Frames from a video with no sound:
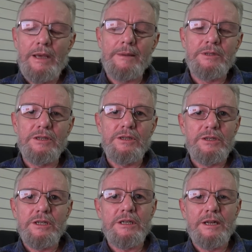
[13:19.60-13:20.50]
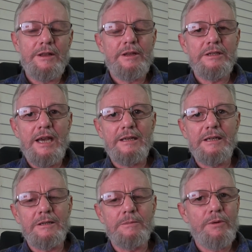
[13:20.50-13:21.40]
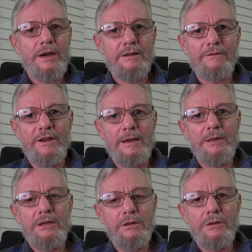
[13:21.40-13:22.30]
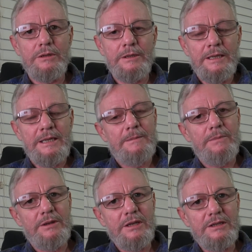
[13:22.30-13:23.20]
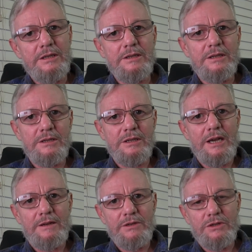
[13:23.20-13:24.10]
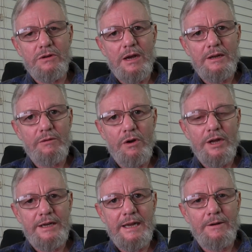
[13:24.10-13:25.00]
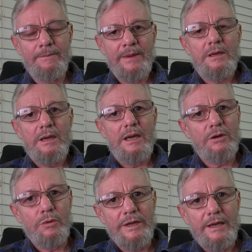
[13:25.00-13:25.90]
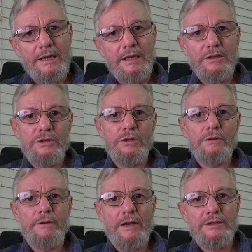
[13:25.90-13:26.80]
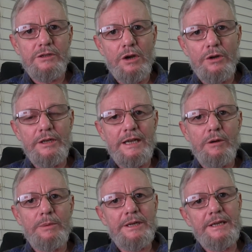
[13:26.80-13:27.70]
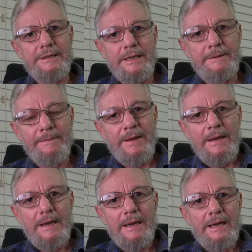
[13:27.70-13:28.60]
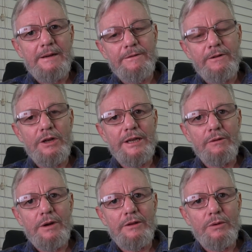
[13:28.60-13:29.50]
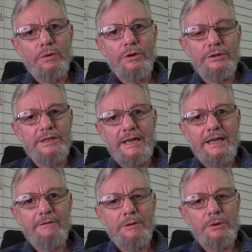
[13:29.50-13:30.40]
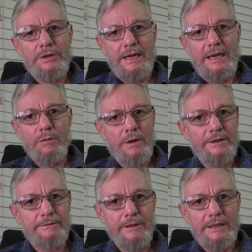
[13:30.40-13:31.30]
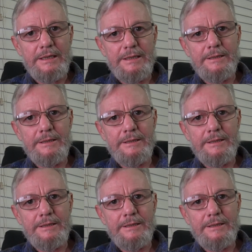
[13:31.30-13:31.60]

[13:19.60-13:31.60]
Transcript: perhaps this is just another tactic to break the family unit, but this is the state of Australia right now, and all we're getting is two-faced Tony Albanese flowing around the world telling everybody how wonderful he